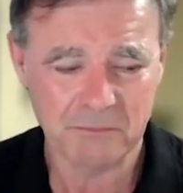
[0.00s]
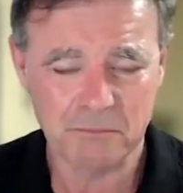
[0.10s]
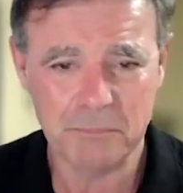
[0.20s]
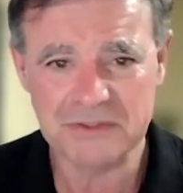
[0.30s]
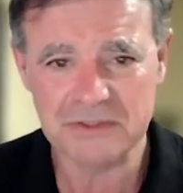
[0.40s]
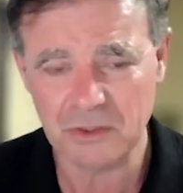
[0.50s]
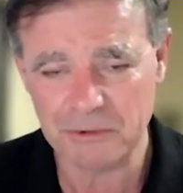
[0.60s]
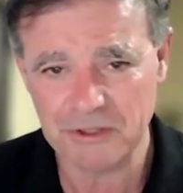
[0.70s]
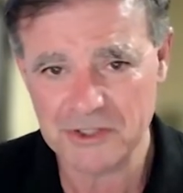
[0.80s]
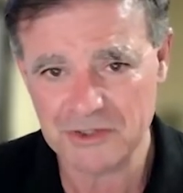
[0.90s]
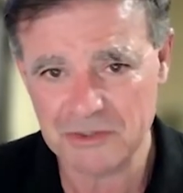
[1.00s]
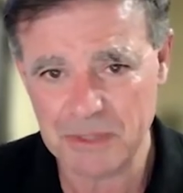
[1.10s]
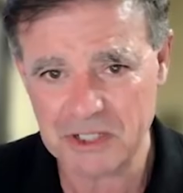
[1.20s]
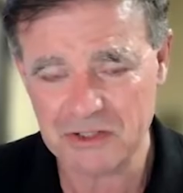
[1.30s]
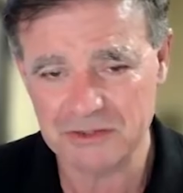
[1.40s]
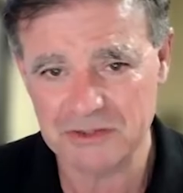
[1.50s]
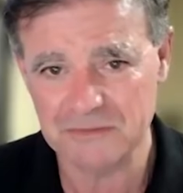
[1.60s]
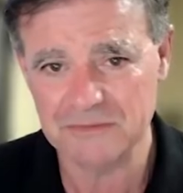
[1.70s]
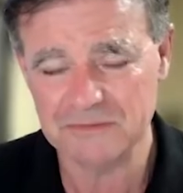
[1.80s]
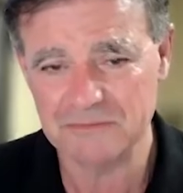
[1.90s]
business operations specialists
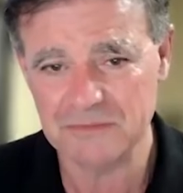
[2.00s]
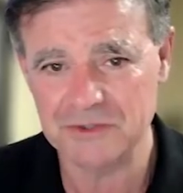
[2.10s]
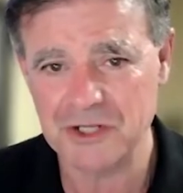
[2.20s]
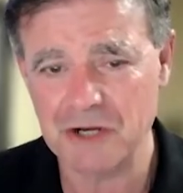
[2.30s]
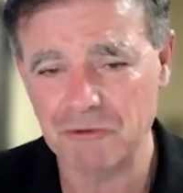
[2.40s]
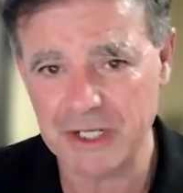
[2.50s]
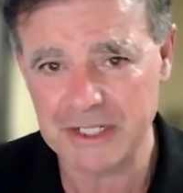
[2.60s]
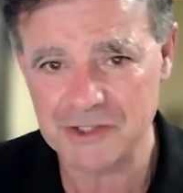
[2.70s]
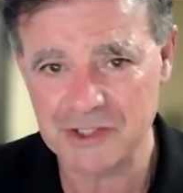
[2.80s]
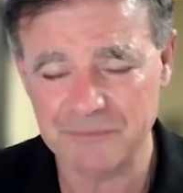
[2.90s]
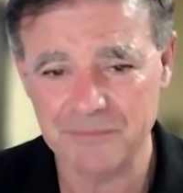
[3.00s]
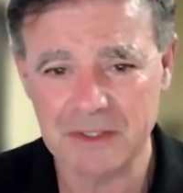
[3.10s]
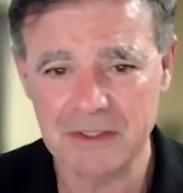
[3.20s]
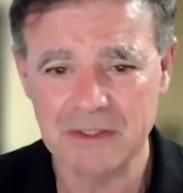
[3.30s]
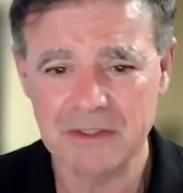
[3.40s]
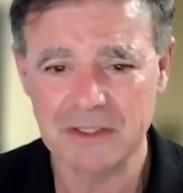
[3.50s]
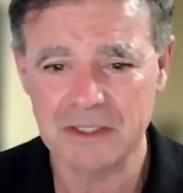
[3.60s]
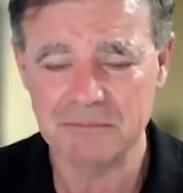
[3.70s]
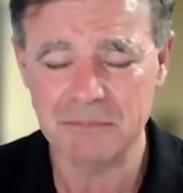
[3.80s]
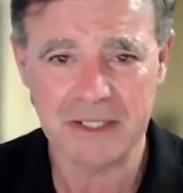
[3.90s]
of a general nature
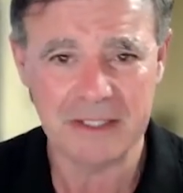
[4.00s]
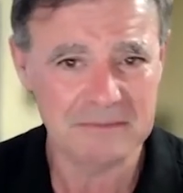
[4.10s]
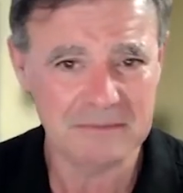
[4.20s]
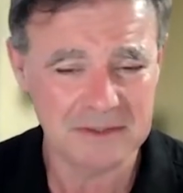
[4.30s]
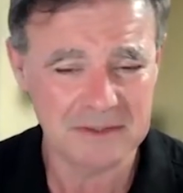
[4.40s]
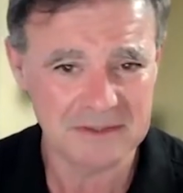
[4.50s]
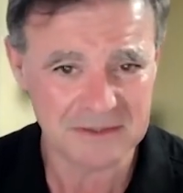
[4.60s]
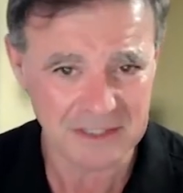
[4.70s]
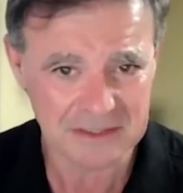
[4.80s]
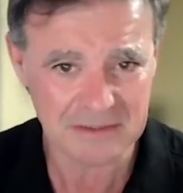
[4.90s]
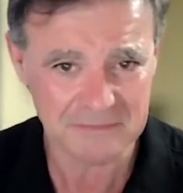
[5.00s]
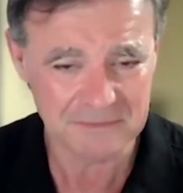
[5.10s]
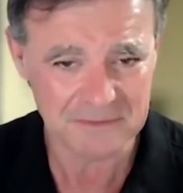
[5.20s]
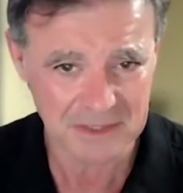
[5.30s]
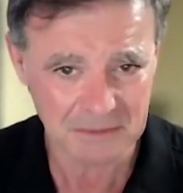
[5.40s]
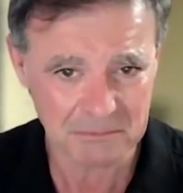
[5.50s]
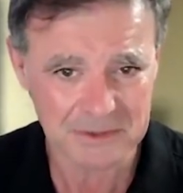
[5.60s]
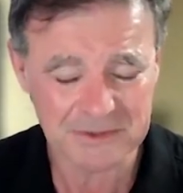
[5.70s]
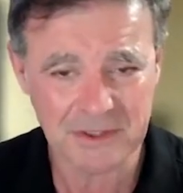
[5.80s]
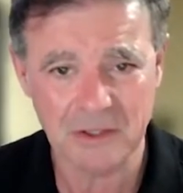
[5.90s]
by a distinctive number.
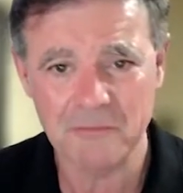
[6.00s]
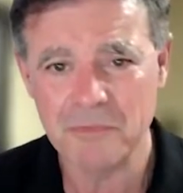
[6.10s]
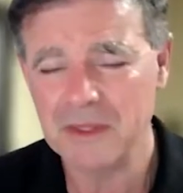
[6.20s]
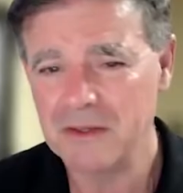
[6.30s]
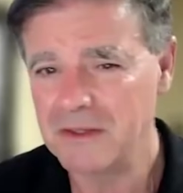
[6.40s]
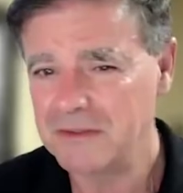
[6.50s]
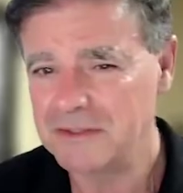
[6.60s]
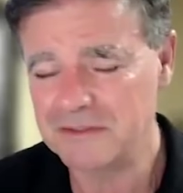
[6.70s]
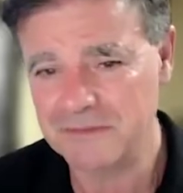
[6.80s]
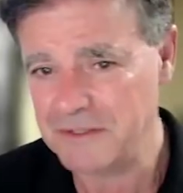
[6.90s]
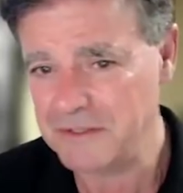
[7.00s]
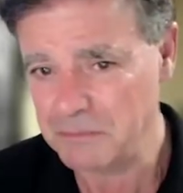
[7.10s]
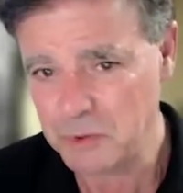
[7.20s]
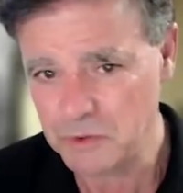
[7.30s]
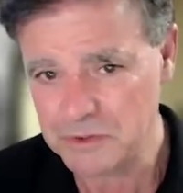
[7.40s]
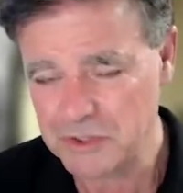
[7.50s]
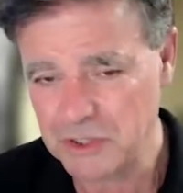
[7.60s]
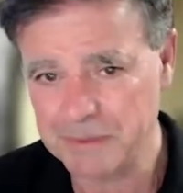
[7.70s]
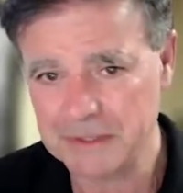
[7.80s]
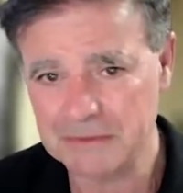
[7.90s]
So this is a very important
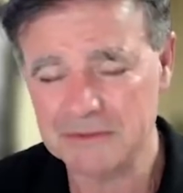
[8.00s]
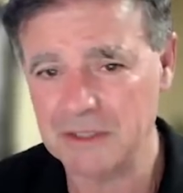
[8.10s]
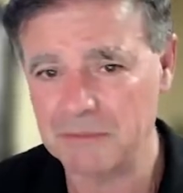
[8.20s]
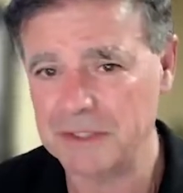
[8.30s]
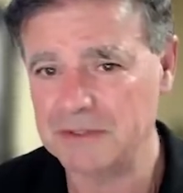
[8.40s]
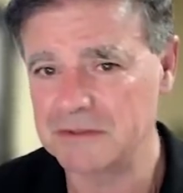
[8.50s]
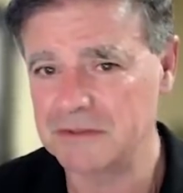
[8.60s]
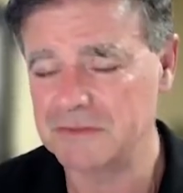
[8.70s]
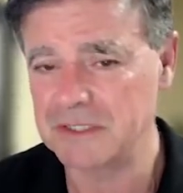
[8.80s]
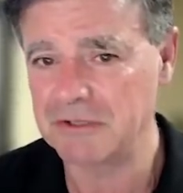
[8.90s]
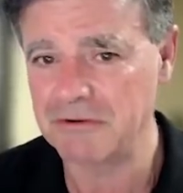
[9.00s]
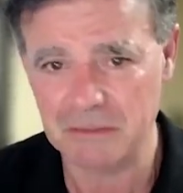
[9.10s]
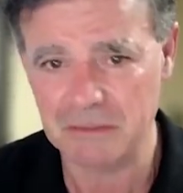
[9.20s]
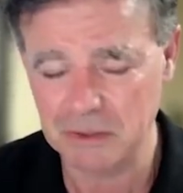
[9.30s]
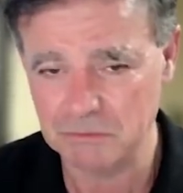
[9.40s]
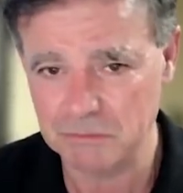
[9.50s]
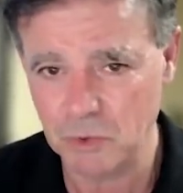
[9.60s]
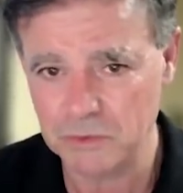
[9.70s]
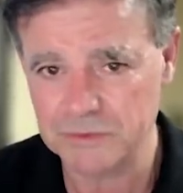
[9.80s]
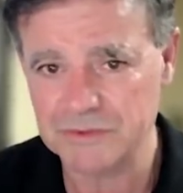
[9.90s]
topic, something that's of incredible
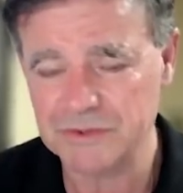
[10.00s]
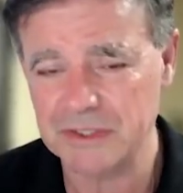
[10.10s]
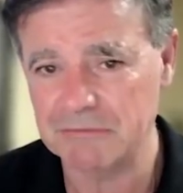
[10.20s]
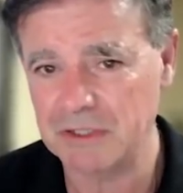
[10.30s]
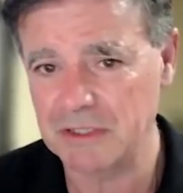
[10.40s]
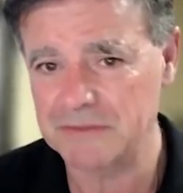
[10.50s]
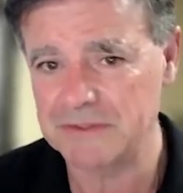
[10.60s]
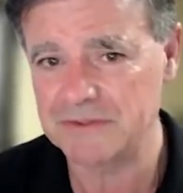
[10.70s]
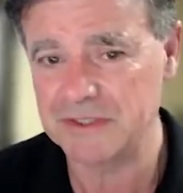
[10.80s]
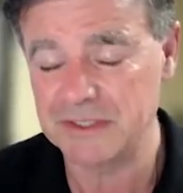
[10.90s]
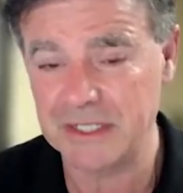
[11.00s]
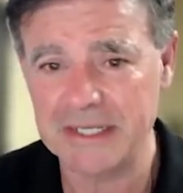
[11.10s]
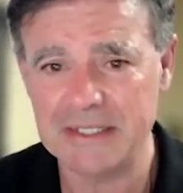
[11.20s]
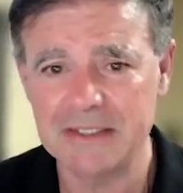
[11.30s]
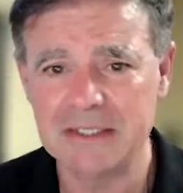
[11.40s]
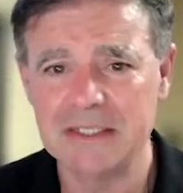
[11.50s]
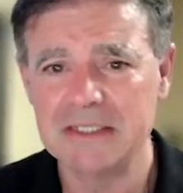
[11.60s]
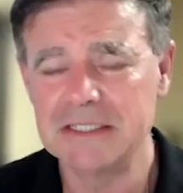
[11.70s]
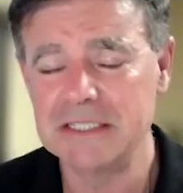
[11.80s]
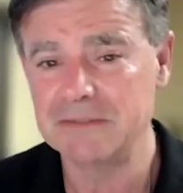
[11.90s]
importance and relevance today,
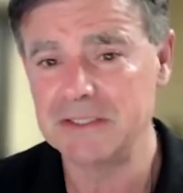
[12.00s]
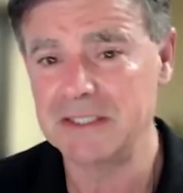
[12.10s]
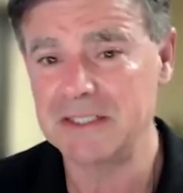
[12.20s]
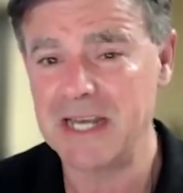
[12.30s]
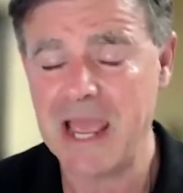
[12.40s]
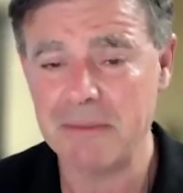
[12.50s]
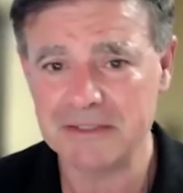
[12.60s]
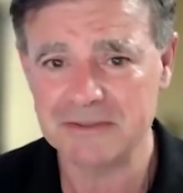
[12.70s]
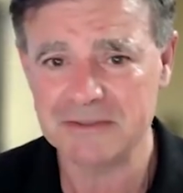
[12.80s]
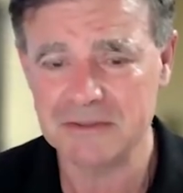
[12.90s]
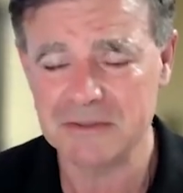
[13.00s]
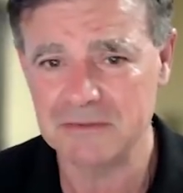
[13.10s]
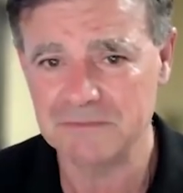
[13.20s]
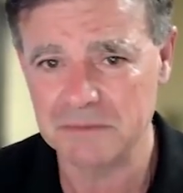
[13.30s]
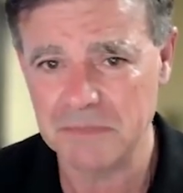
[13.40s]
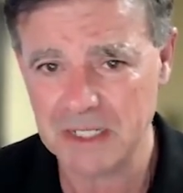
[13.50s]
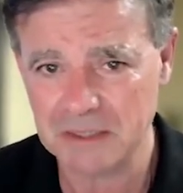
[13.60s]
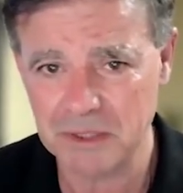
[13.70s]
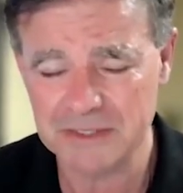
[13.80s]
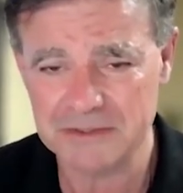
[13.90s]
given the dynamics of the
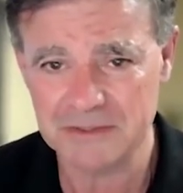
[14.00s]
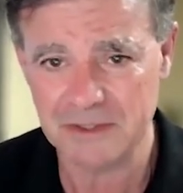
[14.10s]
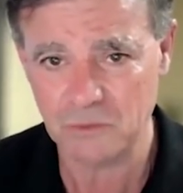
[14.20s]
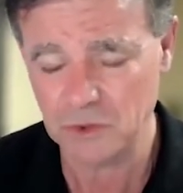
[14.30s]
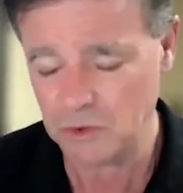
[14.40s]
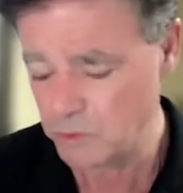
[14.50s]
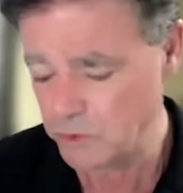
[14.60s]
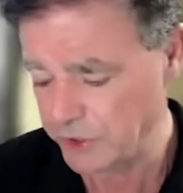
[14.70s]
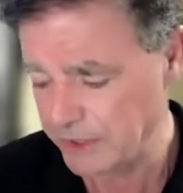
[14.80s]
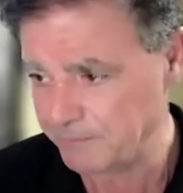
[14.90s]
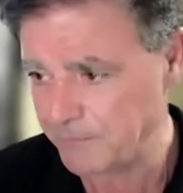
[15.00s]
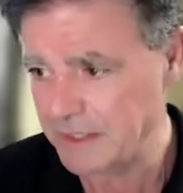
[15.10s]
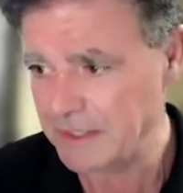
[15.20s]
marketplaces that we all work in.